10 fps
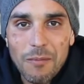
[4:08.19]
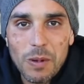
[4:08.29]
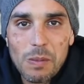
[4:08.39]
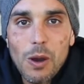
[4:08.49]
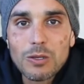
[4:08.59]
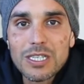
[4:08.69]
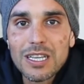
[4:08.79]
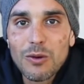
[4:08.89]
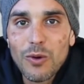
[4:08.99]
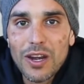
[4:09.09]
and I'm going to be
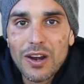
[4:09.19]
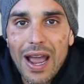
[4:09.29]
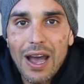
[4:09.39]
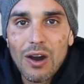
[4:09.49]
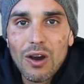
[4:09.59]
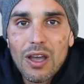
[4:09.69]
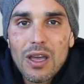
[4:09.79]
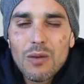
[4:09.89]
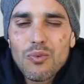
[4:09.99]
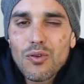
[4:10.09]
posting the winner
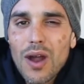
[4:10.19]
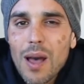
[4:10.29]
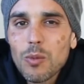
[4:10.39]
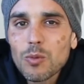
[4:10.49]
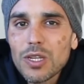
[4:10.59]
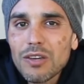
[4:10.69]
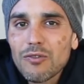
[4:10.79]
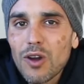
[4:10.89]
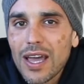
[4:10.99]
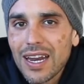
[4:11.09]
out
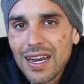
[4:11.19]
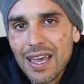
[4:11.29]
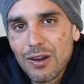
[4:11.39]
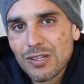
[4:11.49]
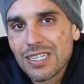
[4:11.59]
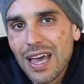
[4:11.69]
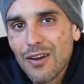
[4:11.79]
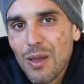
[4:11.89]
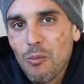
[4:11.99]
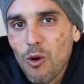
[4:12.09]
probably Friday night or
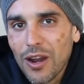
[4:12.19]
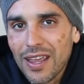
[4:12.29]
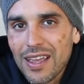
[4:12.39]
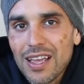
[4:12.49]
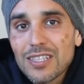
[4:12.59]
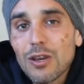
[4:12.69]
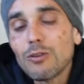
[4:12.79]
Saturday morning.